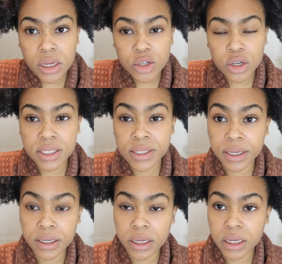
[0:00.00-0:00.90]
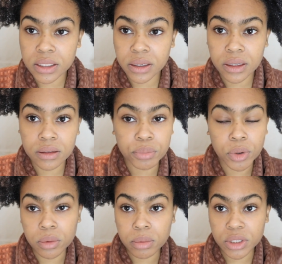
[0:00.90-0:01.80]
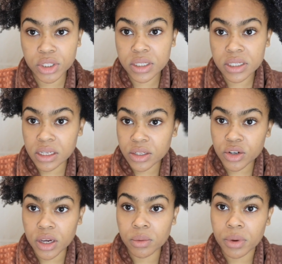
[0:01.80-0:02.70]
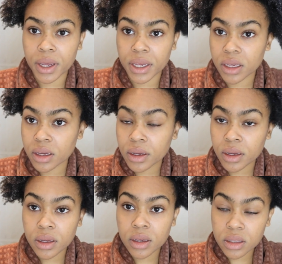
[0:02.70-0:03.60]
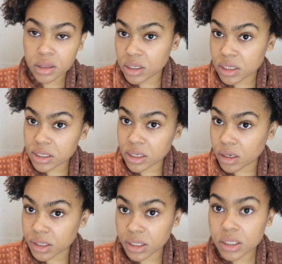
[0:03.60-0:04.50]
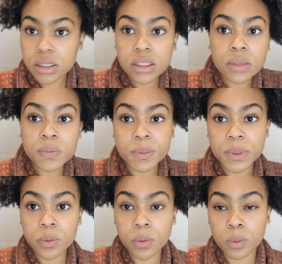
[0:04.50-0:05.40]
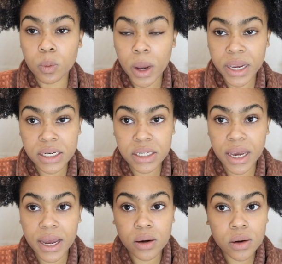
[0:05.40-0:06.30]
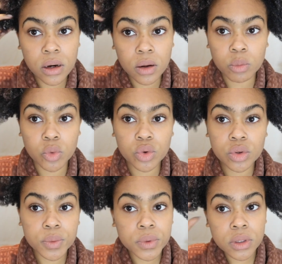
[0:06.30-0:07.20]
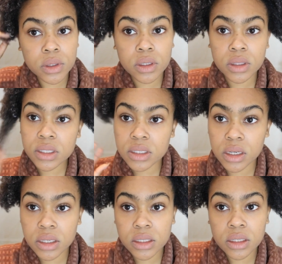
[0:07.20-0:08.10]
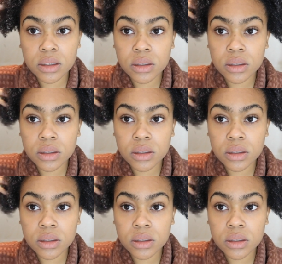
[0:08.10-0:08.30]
Interestingly, as you can probably just see straight away, this side seems to be weighed down a lot more than this side.